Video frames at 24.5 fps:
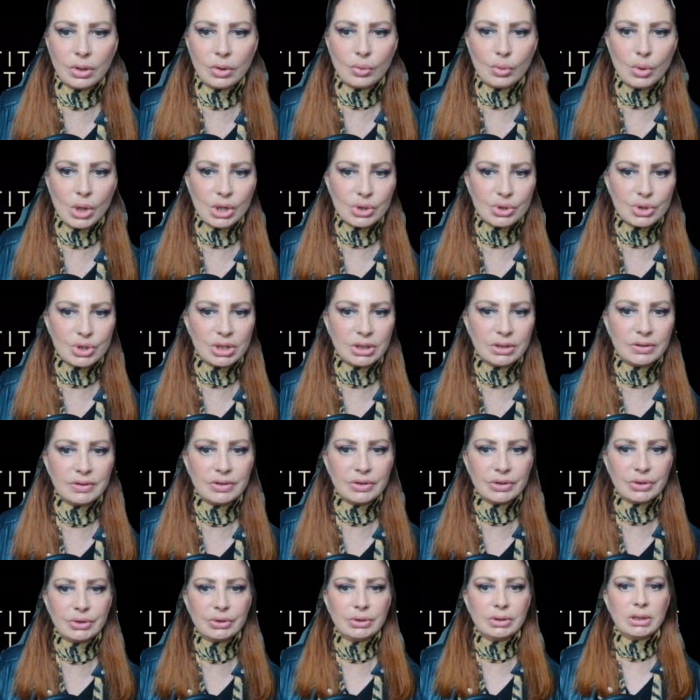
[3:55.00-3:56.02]

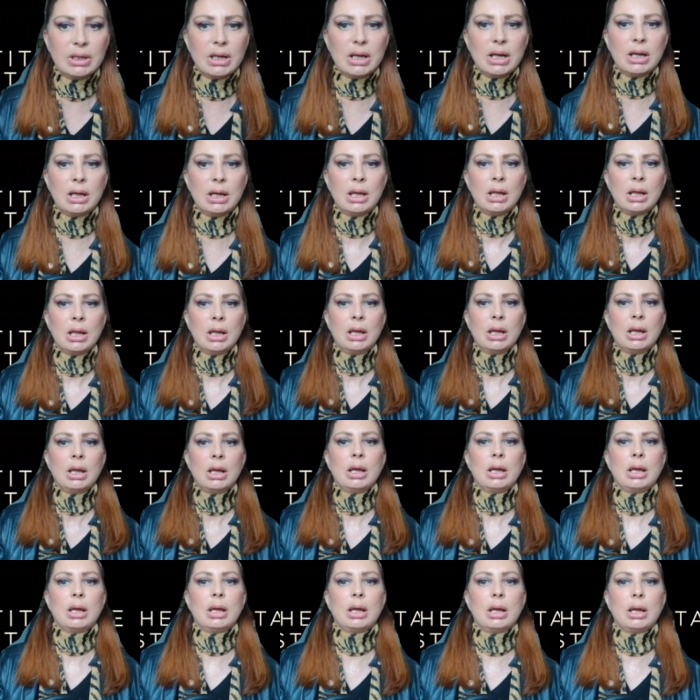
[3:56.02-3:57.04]
Washington,
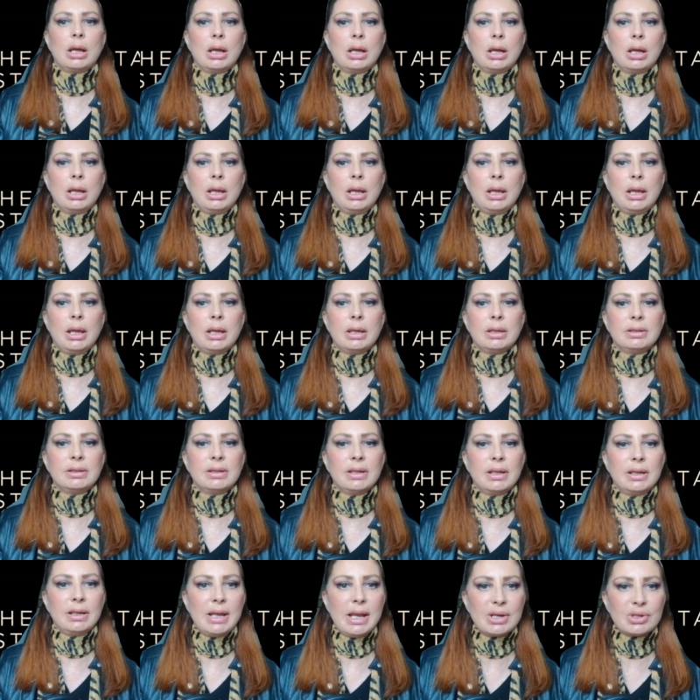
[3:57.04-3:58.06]
uh, and
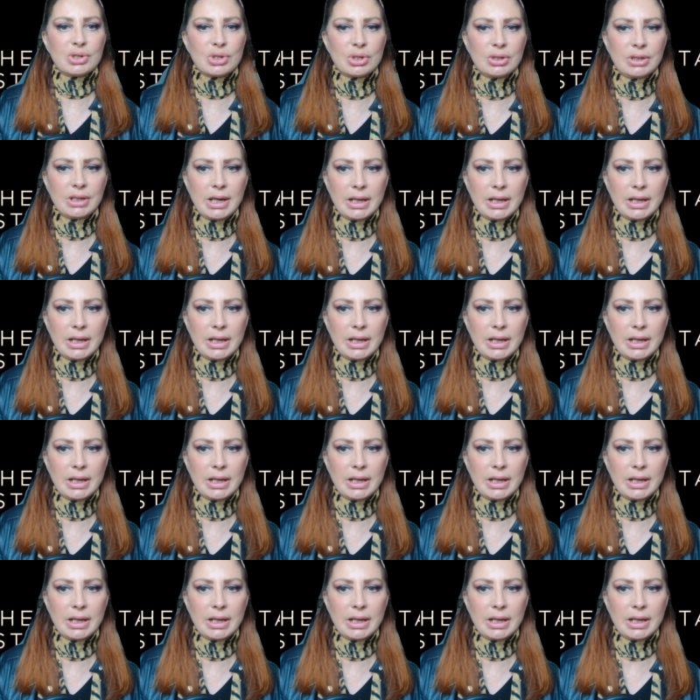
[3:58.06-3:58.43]
the National